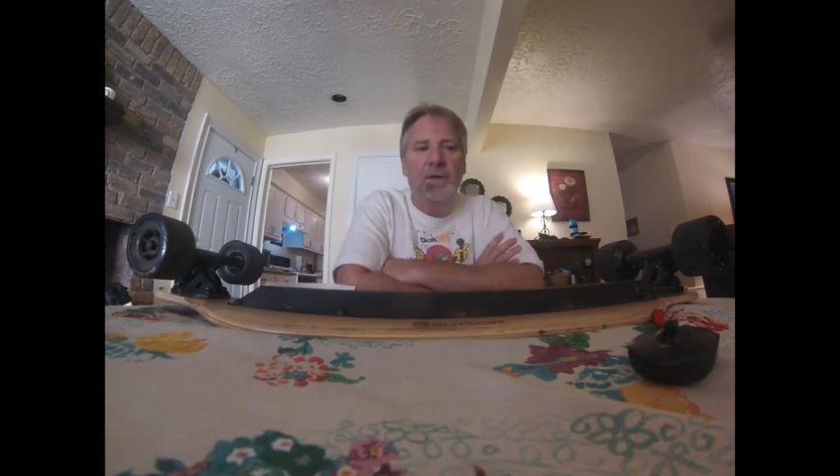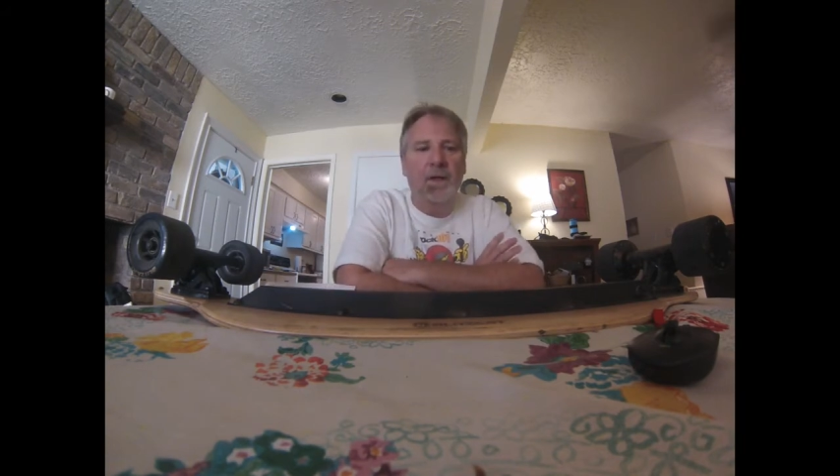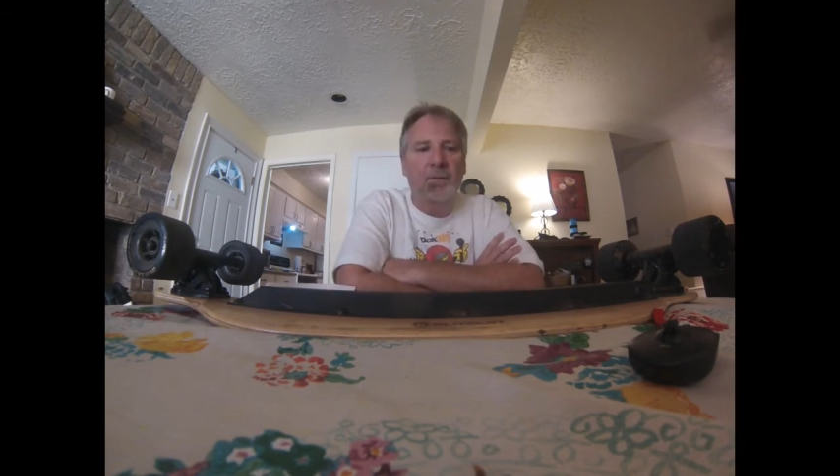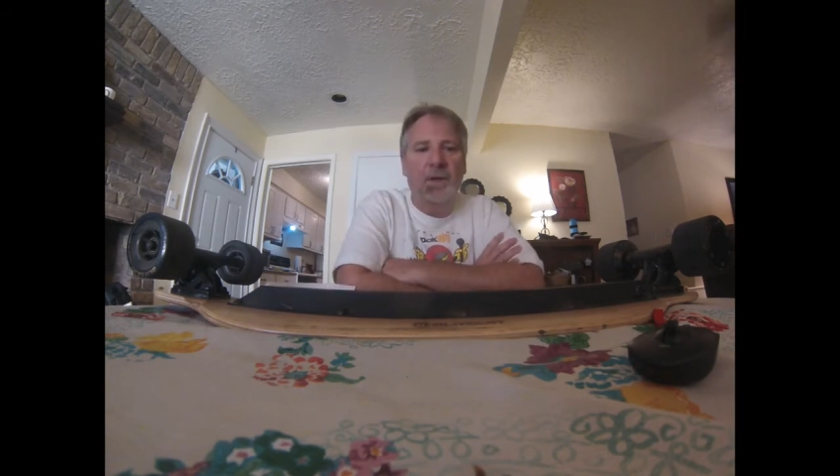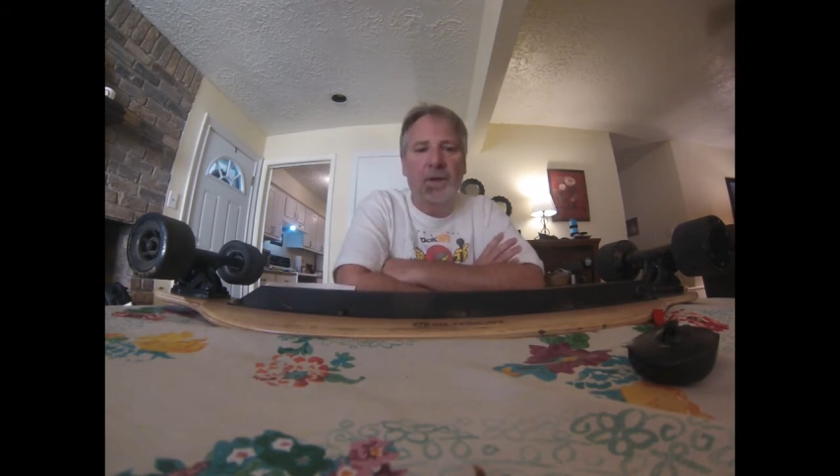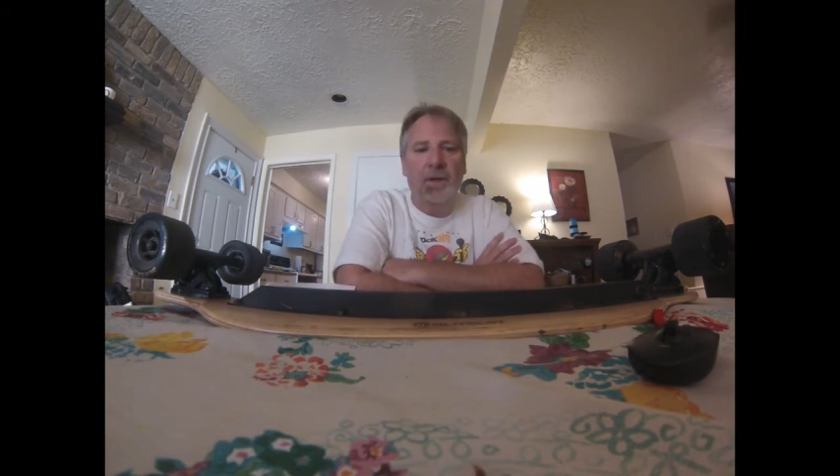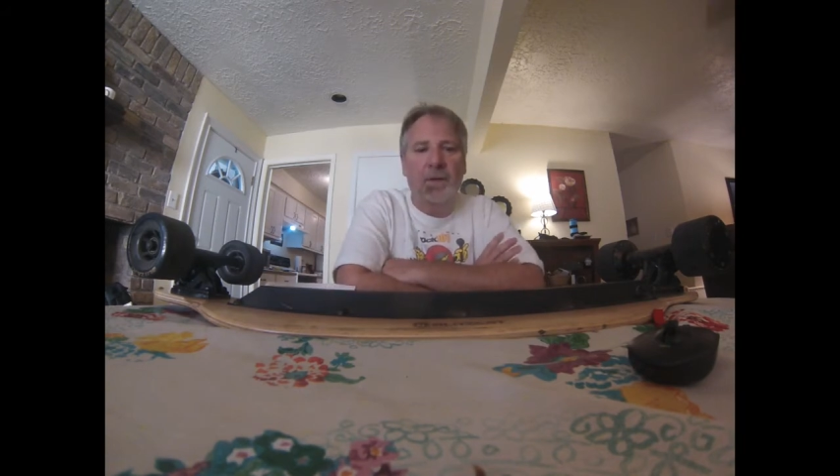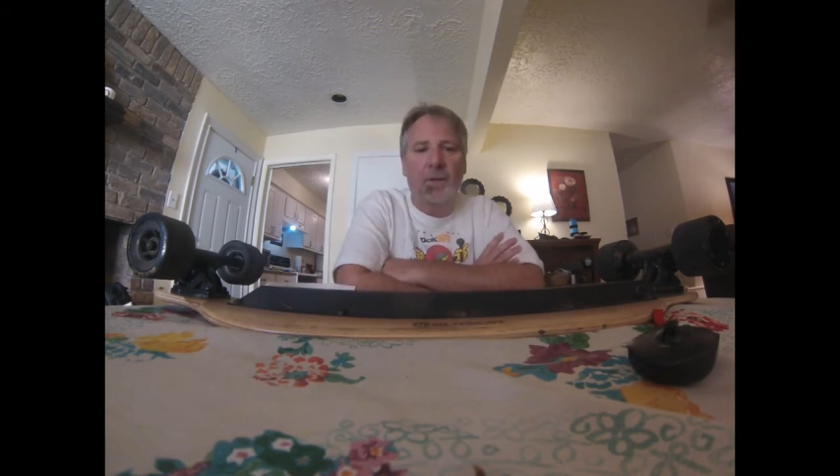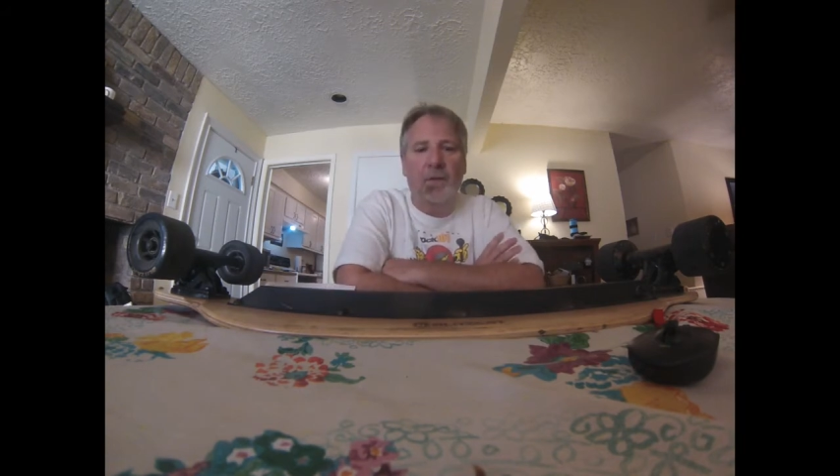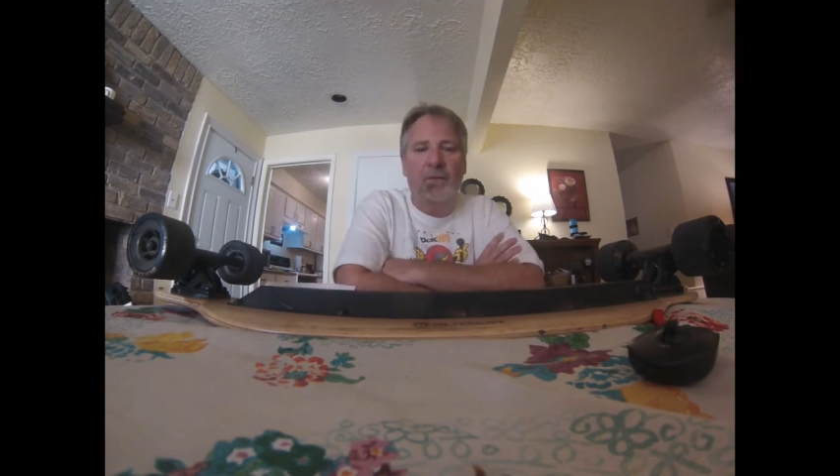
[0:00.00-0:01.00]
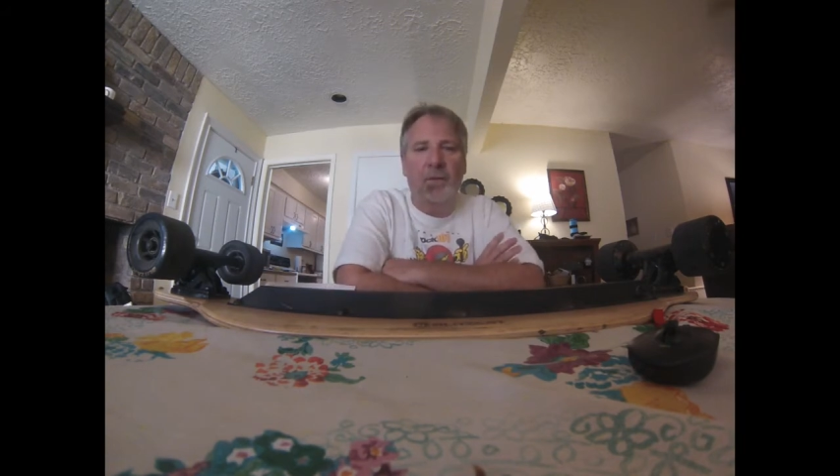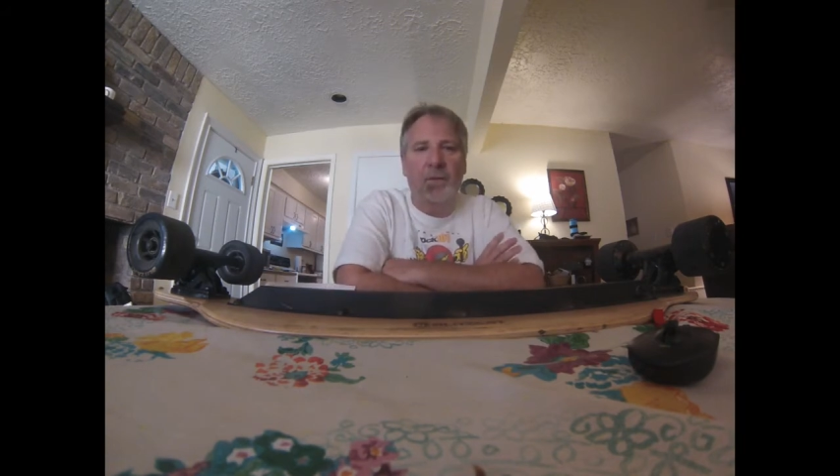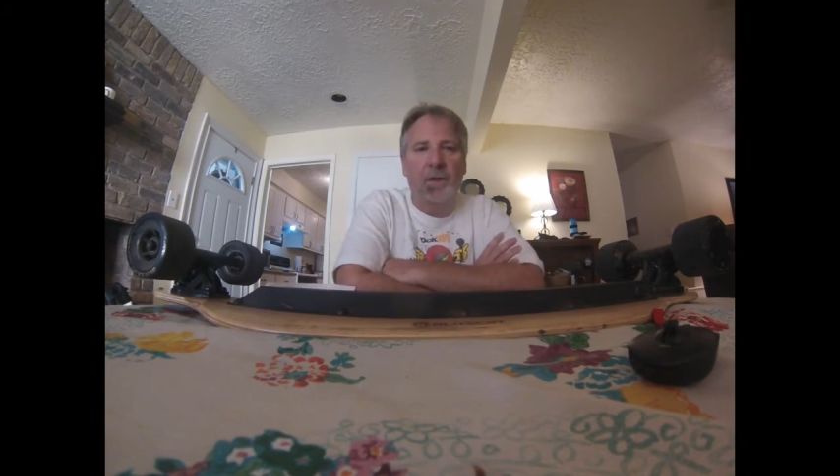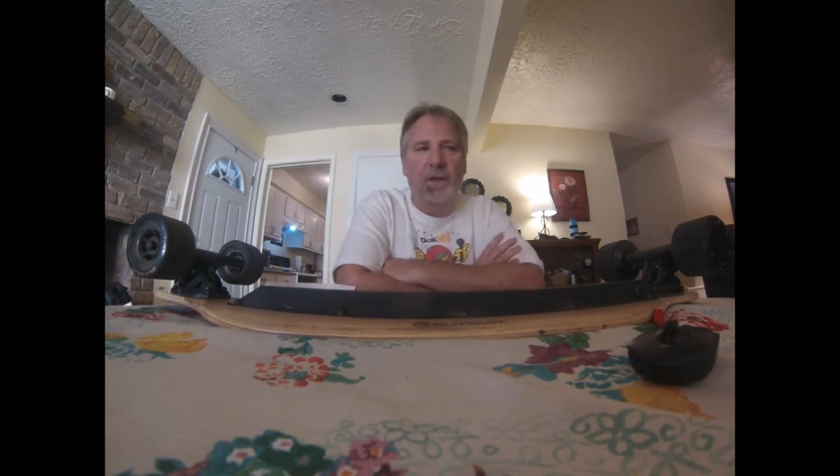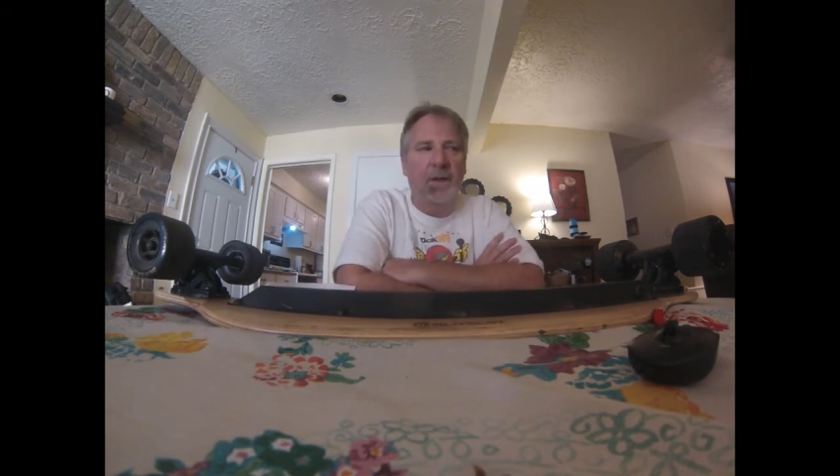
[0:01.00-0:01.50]
It's got plenty of torque for
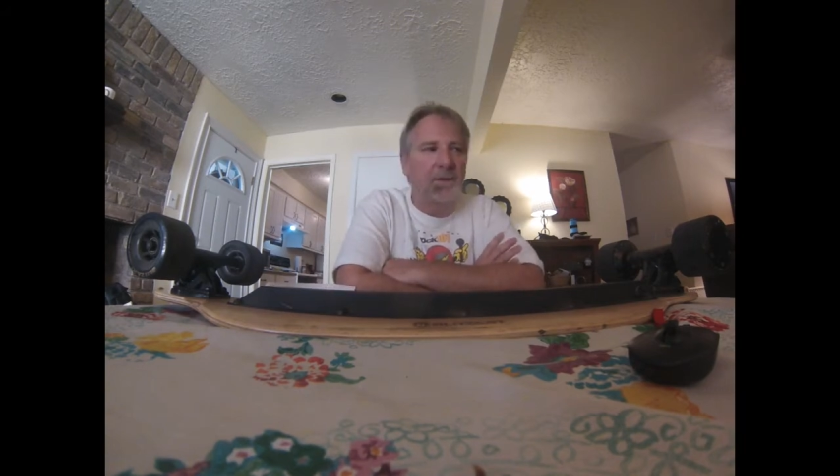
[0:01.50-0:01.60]
me,